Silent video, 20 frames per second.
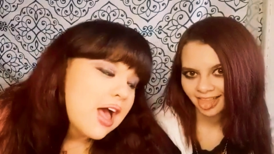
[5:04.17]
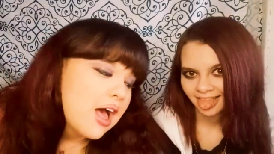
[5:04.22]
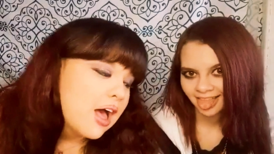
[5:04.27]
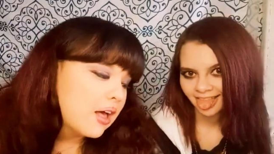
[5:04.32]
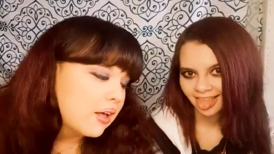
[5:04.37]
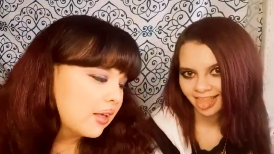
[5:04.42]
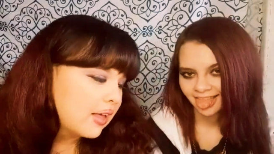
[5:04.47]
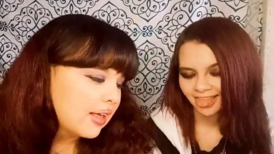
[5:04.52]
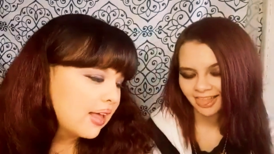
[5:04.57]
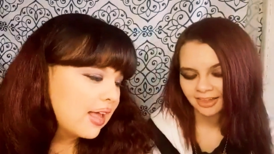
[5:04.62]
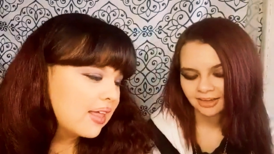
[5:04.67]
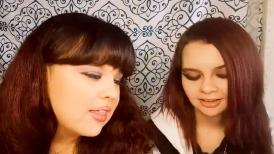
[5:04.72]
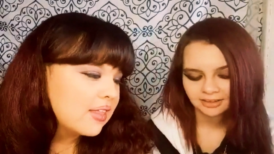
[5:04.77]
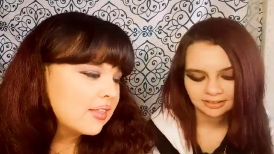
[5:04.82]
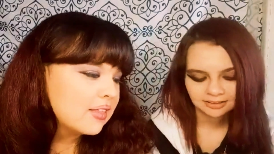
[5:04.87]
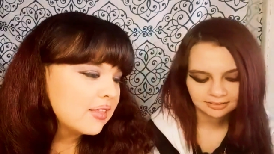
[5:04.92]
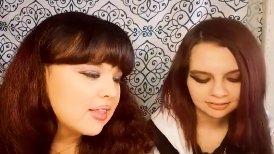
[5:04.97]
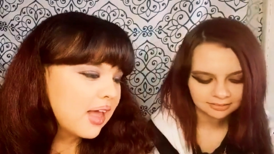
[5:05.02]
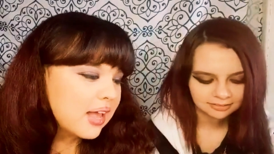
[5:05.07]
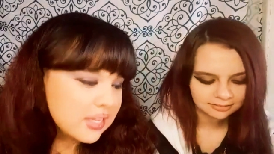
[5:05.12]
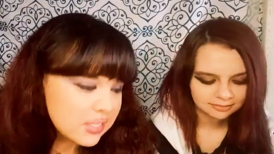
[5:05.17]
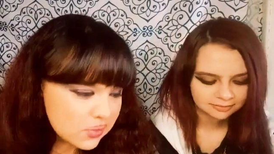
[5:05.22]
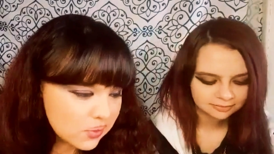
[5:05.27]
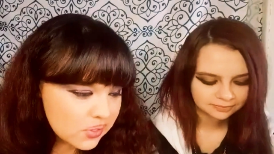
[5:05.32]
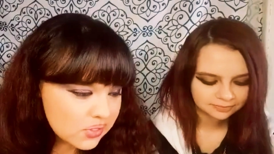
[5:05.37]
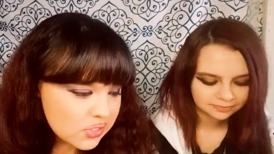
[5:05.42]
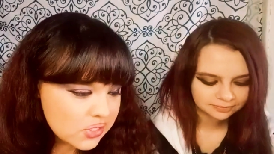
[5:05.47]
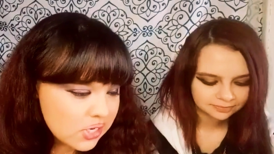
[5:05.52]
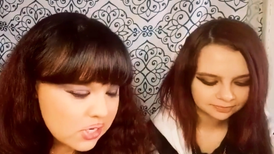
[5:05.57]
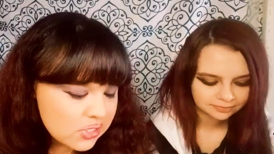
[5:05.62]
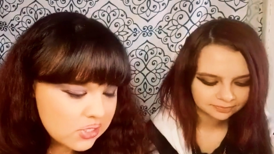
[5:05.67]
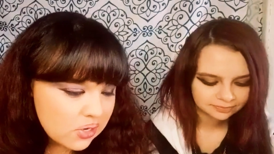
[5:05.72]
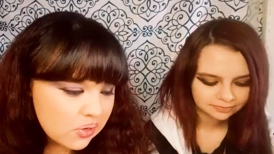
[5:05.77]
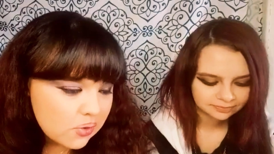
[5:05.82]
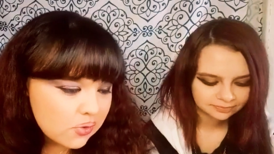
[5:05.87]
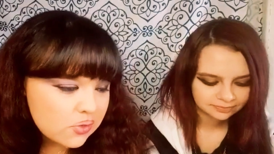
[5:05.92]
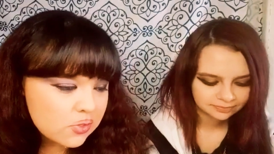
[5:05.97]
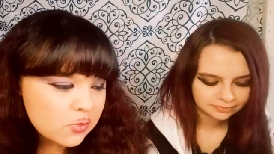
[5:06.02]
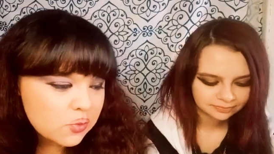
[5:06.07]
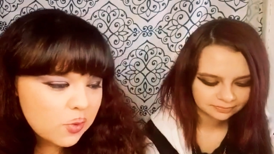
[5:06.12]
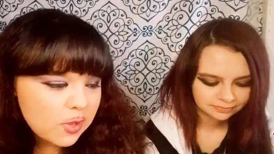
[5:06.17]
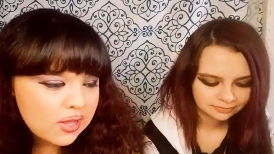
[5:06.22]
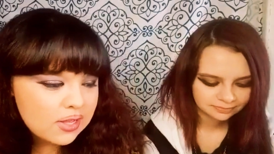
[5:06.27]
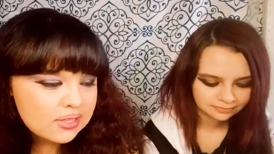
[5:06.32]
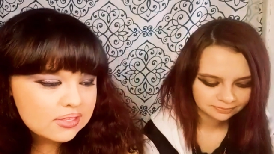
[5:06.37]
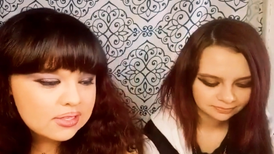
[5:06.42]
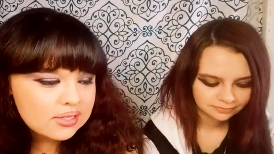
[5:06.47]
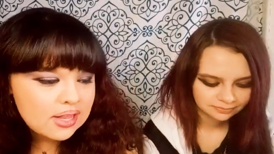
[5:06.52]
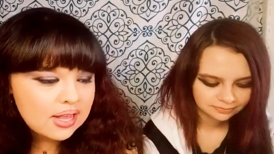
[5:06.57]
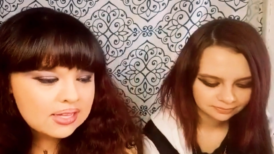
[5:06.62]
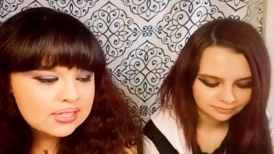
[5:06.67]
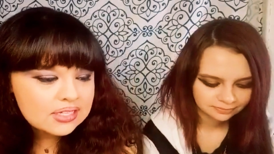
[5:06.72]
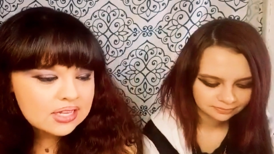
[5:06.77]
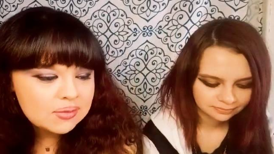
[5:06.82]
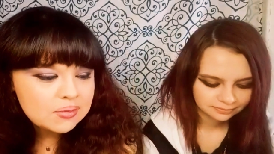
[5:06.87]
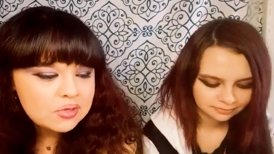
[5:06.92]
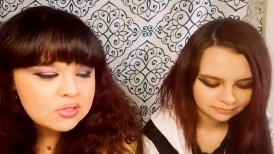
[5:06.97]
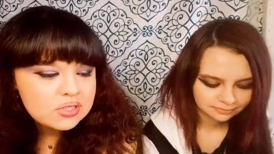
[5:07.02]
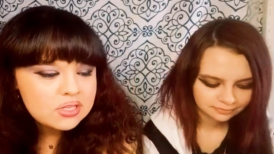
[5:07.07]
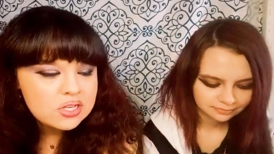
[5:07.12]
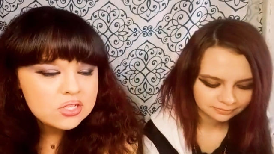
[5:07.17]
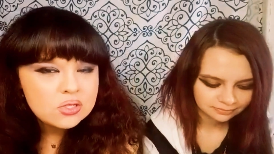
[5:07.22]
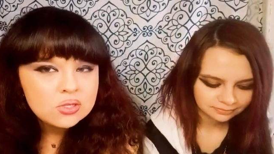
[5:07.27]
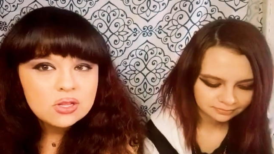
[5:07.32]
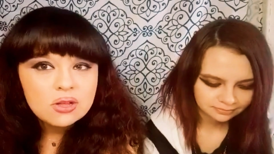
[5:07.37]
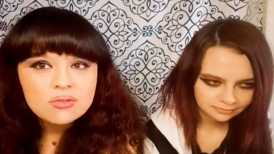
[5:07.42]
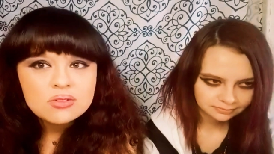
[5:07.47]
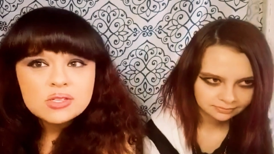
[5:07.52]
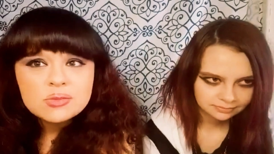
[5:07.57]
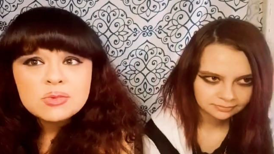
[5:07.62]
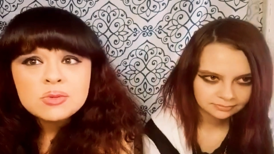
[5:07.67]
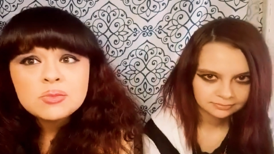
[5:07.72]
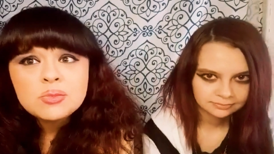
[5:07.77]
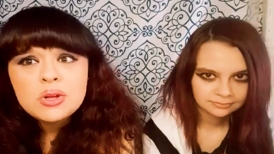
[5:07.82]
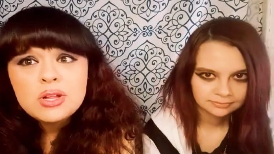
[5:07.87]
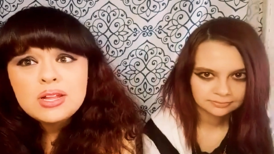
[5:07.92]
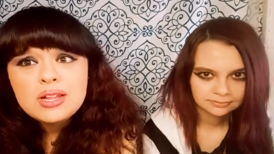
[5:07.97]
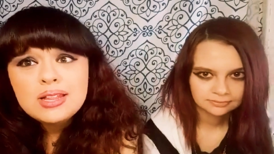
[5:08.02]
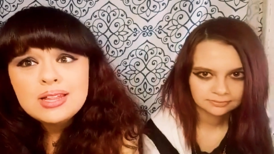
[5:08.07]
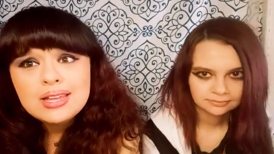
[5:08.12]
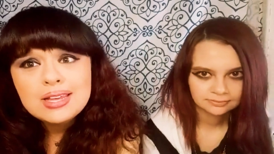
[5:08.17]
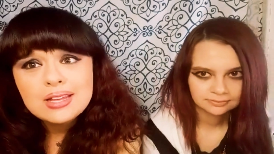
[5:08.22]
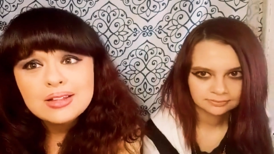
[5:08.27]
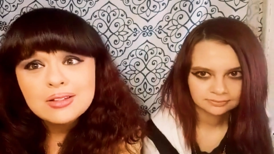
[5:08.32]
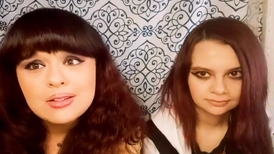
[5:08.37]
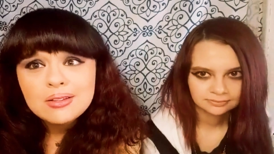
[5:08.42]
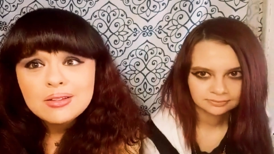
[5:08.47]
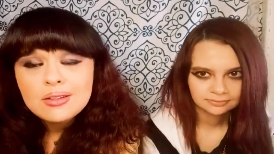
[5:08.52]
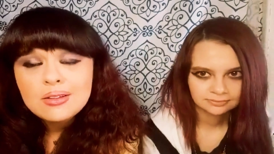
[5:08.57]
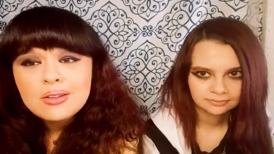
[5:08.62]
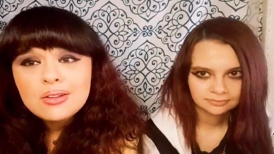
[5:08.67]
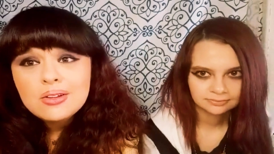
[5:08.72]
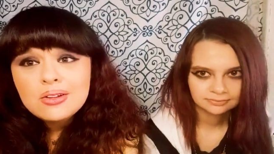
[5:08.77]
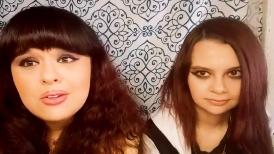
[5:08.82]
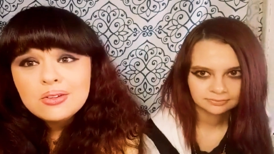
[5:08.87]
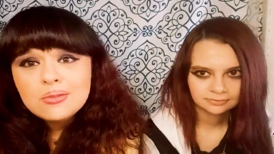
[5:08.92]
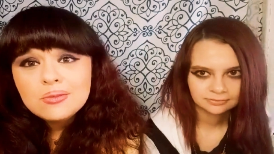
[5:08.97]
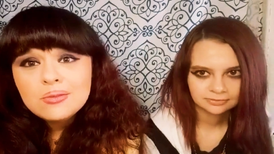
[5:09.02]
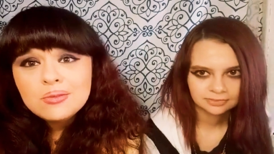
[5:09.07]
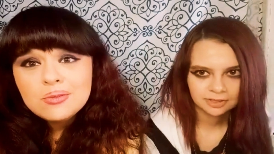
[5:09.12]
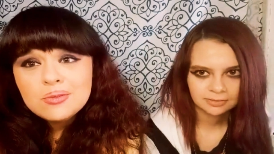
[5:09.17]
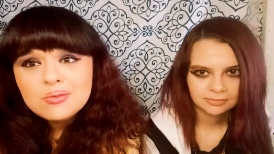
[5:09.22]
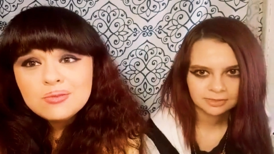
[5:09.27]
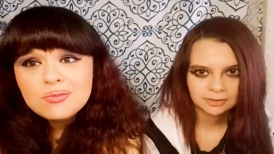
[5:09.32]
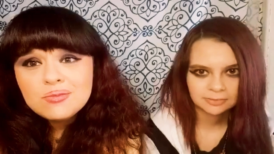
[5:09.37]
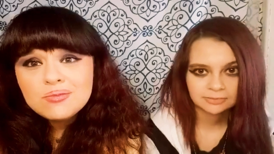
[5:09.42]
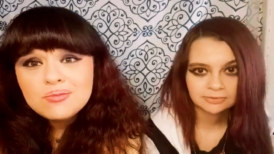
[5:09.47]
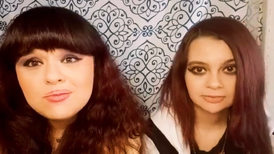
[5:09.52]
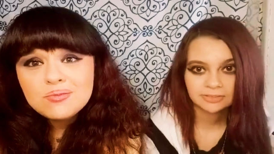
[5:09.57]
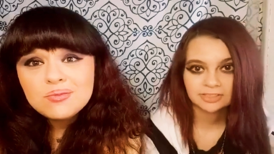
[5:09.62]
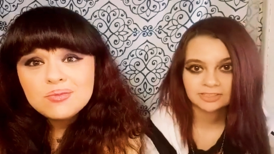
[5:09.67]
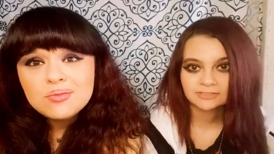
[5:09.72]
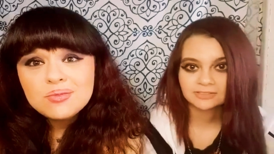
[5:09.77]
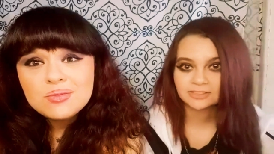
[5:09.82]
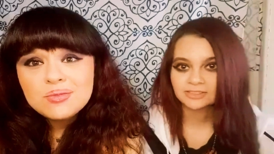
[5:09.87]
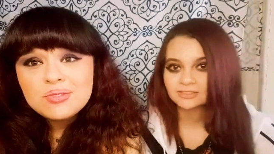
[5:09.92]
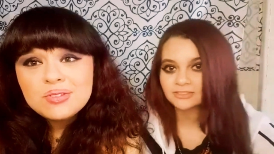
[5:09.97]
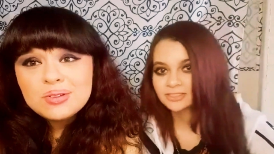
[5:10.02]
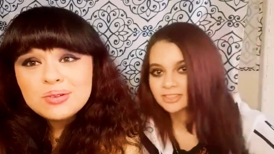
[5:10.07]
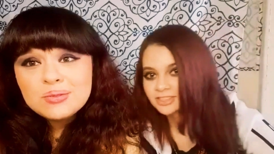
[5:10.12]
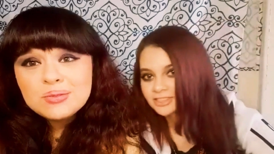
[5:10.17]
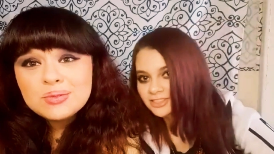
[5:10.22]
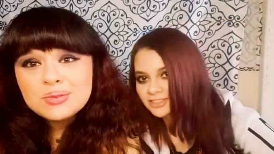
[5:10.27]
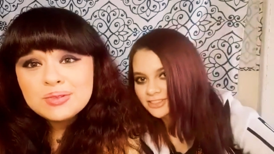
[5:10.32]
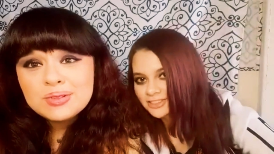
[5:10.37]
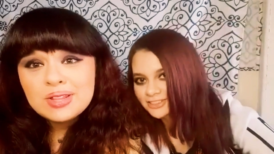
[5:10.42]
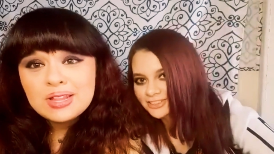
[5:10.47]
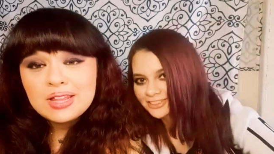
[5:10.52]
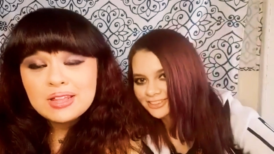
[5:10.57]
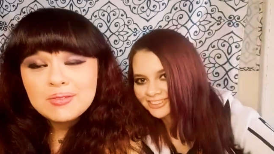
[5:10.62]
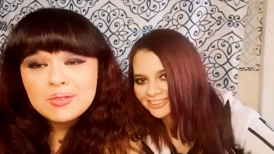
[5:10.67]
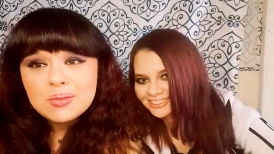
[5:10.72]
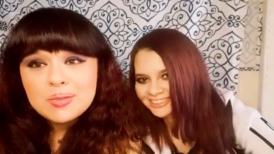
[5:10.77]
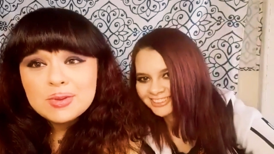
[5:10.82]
Speaker 1: Okay, and then the last question I chose was last time you said you loved someone, probably like five minutes before this video. love you,